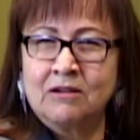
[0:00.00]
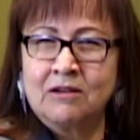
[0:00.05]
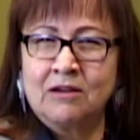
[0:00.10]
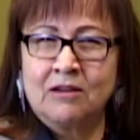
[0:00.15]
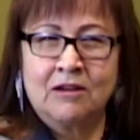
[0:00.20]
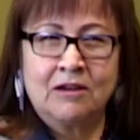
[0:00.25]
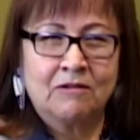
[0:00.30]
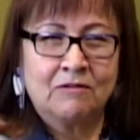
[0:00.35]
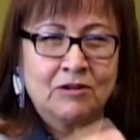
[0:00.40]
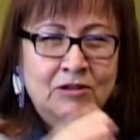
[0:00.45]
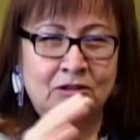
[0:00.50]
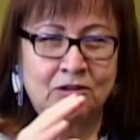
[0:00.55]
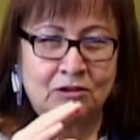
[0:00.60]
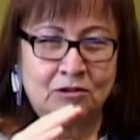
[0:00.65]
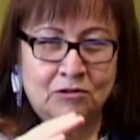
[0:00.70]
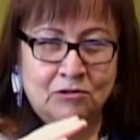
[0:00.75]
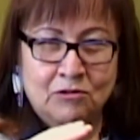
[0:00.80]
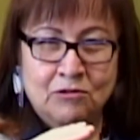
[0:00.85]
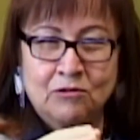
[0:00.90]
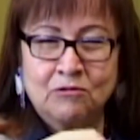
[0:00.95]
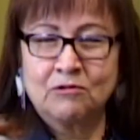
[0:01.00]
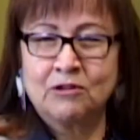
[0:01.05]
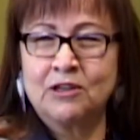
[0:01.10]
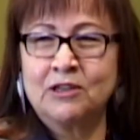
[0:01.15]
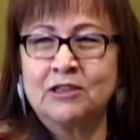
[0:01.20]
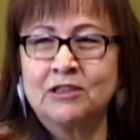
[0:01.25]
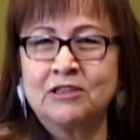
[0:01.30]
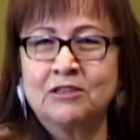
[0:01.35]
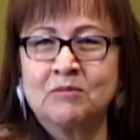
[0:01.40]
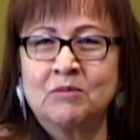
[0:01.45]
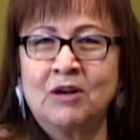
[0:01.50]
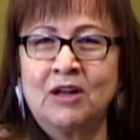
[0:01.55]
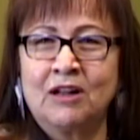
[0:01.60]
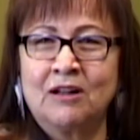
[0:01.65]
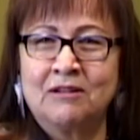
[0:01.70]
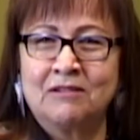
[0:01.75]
and everything grow really small.